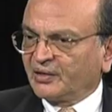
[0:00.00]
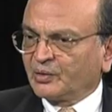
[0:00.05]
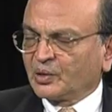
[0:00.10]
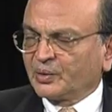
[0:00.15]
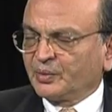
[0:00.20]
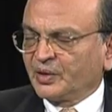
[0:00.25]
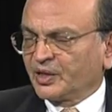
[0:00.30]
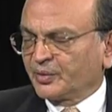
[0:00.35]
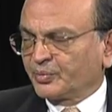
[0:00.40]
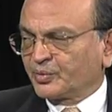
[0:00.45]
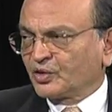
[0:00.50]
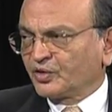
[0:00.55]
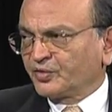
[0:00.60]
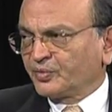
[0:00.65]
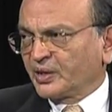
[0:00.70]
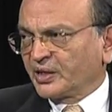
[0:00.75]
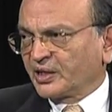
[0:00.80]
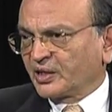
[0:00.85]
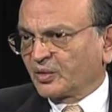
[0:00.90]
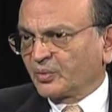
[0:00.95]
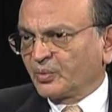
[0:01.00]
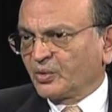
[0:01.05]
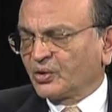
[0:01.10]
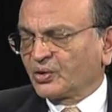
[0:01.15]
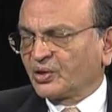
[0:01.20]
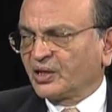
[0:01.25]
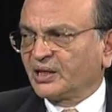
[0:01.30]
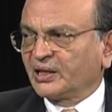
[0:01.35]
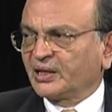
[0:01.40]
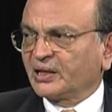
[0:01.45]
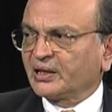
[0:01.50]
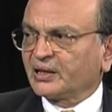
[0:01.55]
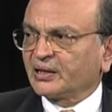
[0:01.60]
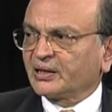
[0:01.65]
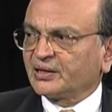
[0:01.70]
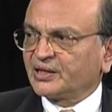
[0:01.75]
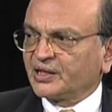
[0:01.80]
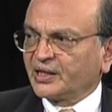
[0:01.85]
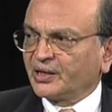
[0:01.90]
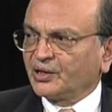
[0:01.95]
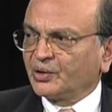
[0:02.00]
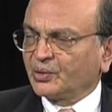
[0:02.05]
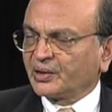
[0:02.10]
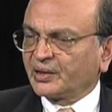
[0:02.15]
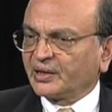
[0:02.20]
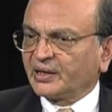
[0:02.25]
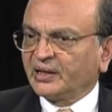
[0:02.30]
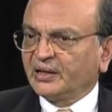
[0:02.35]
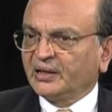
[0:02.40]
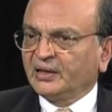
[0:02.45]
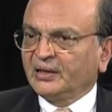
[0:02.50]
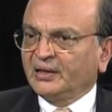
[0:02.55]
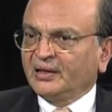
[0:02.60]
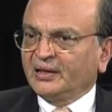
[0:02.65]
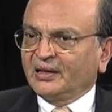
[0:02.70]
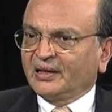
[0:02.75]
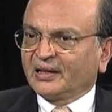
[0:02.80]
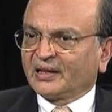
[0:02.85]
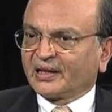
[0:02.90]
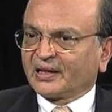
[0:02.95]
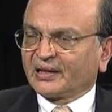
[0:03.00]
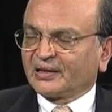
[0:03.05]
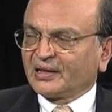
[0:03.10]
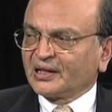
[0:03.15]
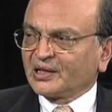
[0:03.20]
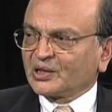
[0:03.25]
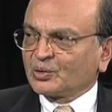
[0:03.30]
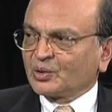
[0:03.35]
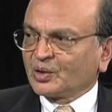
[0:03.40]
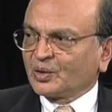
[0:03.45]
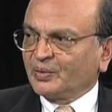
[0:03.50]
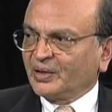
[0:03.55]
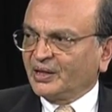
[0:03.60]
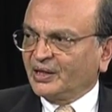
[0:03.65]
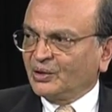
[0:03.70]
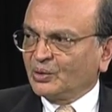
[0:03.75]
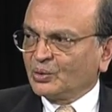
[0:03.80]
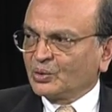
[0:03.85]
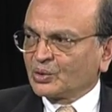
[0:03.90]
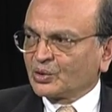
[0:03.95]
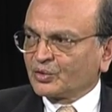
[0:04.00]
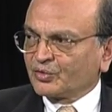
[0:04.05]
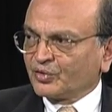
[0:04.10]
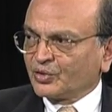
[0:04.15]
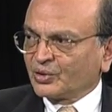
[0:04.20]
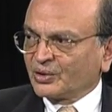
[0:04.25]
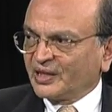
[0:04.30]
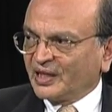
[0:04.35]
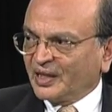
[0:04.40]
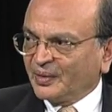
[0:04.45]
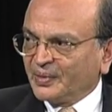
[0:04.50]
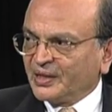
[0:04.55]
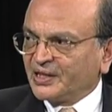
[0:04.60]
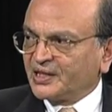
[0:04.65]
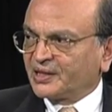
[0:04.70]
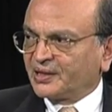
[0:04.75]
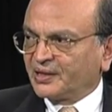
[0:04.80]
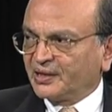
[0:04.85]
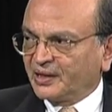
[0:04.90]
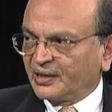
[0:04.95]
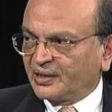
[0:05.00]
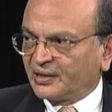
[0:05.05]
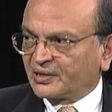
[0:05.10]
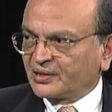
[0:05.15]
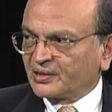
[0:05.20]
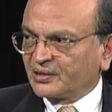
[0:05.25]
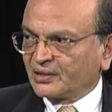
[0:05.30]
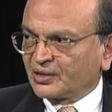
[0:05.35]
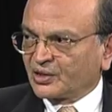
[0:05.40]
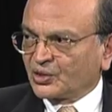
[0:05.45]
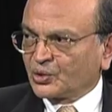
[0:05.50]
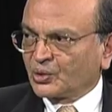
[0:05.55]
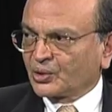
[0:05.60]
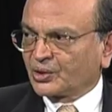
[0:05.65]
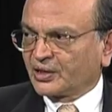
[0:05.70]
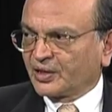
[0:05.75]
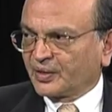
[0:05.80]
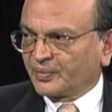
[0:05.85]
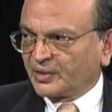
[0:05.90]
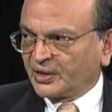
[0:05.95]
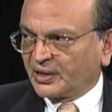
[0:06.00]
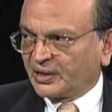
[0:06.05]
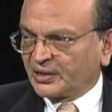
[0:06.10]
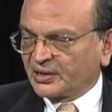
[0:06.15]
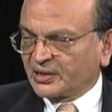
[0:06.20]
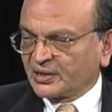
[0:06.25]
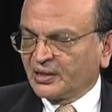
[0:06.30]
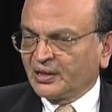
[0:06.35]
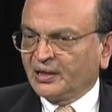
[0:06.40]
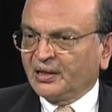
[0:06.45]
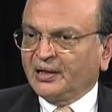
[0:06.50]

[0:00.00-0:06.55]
Mm -hmm. It will be approved by our board in uh, January, mm -hmm. and this will be used for the immediate needs, okay. the short-term needs.